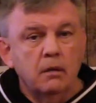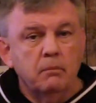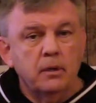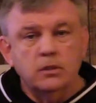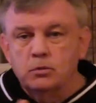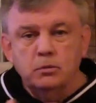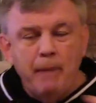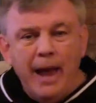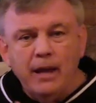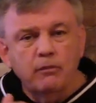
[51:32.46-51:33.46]
because it was
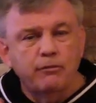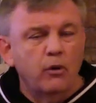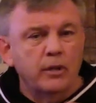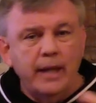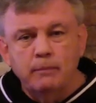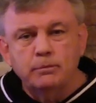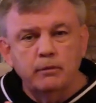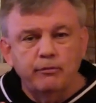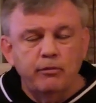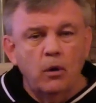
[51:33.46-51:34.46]
back and forth, ebbs
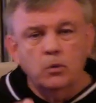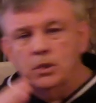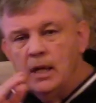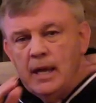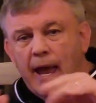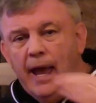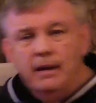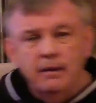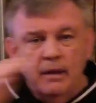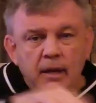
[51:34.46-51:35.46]
and flows,
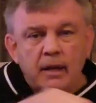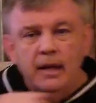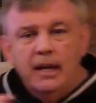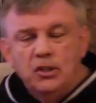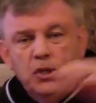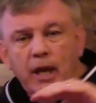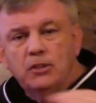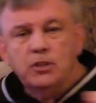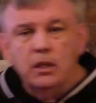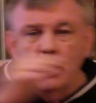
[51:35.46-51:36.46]
and he
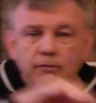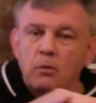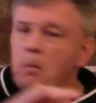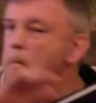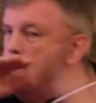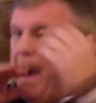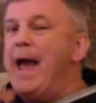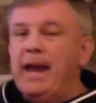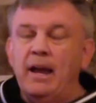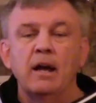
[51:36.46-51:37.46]
changed the level,
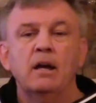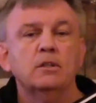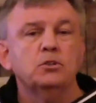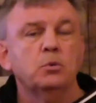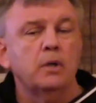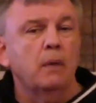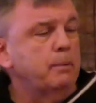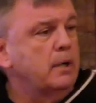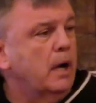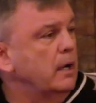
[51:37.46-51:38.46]
bang, to an
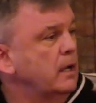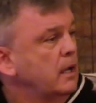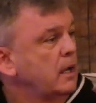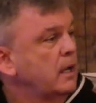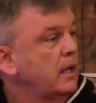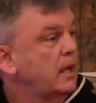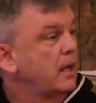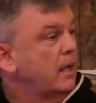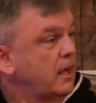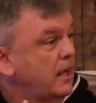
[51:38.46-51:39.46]
uppercut.
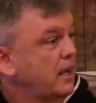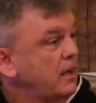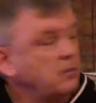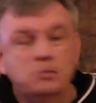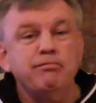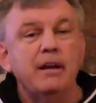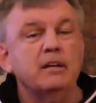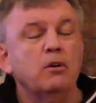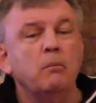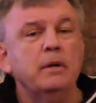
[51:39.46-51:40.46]
It was
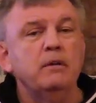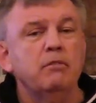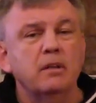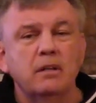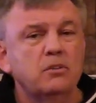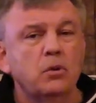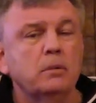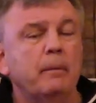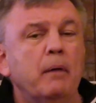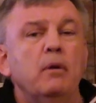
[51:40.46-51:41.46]
brilliant. Nobody really
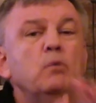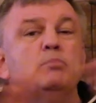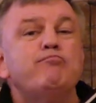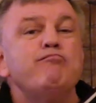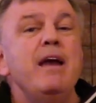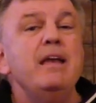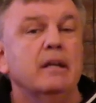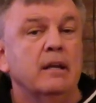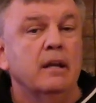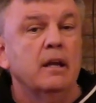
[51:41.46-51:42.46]
talked about it. It was
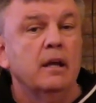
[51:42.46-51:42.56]
brilliant